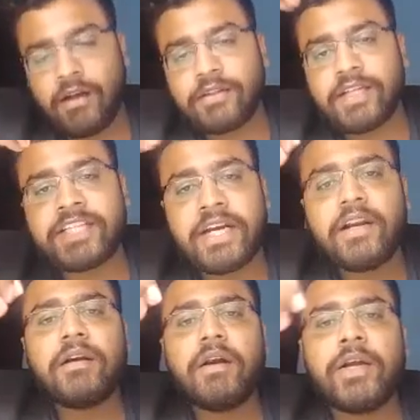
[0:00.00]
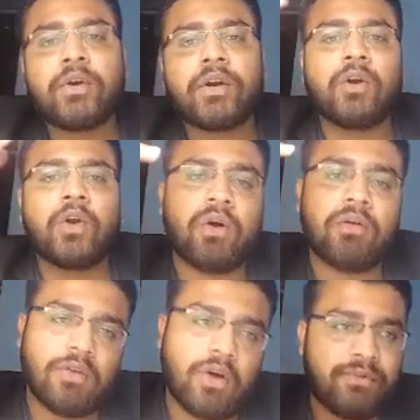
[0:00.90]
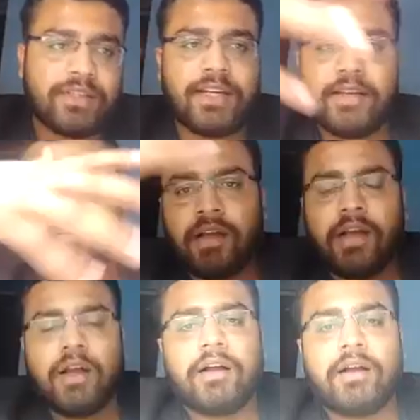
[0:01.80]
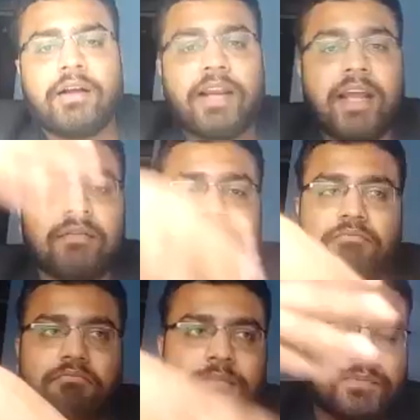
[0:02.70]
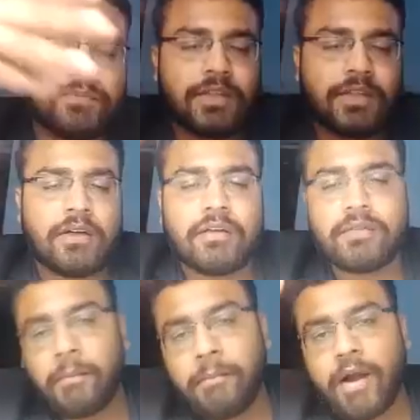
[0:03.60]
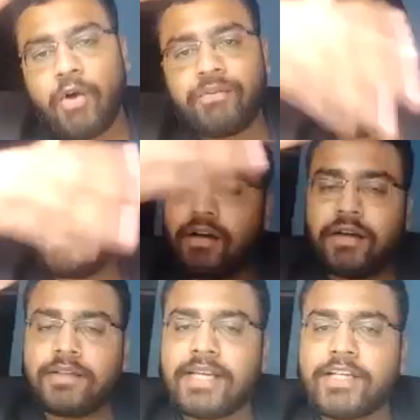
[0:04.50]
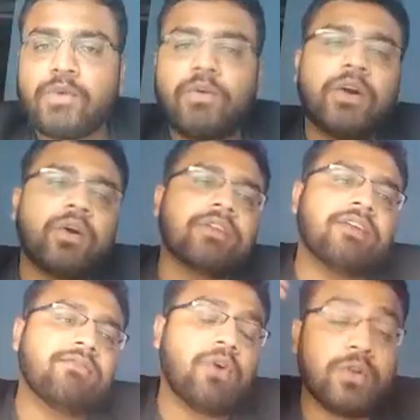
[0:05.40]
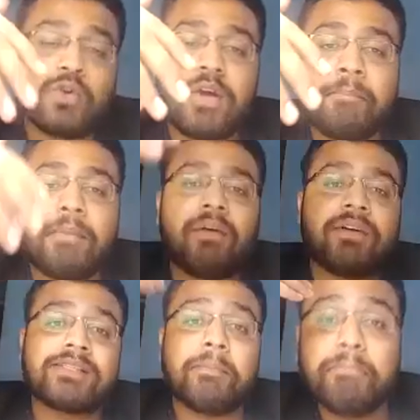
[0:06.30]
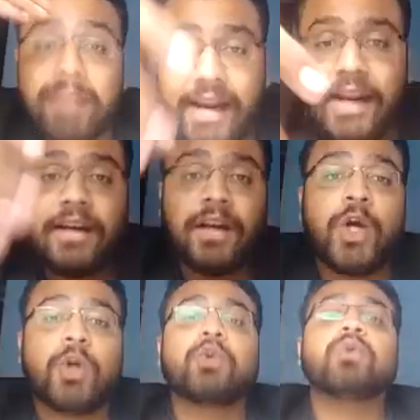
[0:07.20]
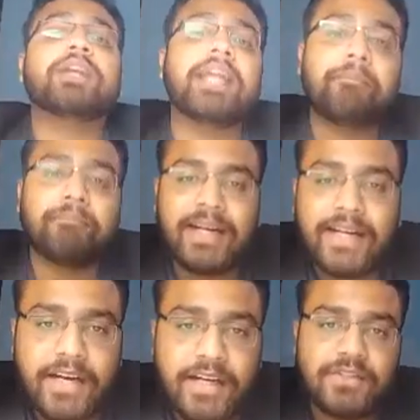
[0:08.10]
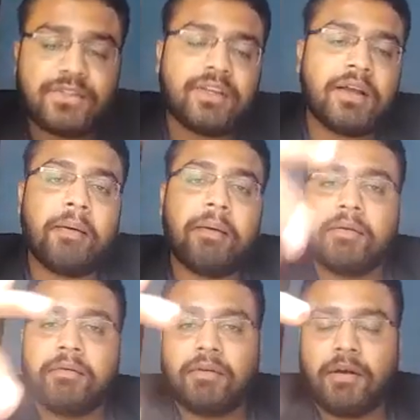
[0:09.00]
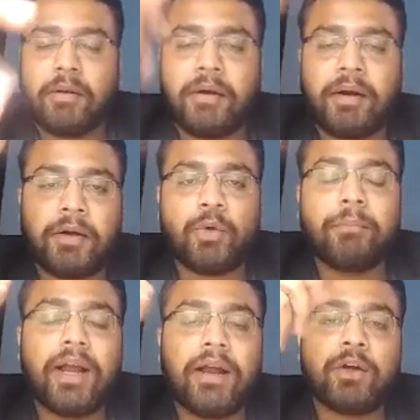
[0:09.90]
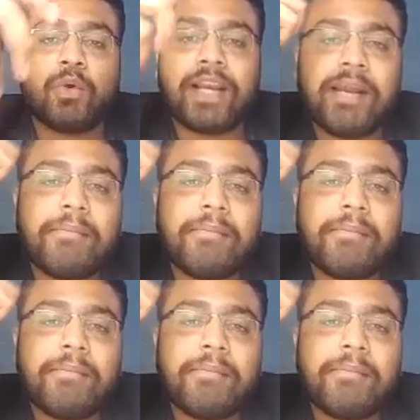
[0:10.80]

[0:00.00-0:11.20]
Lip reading: gender neutral law, obviously, like the obviously Section 125 also empowers the male to claim maintenance to claim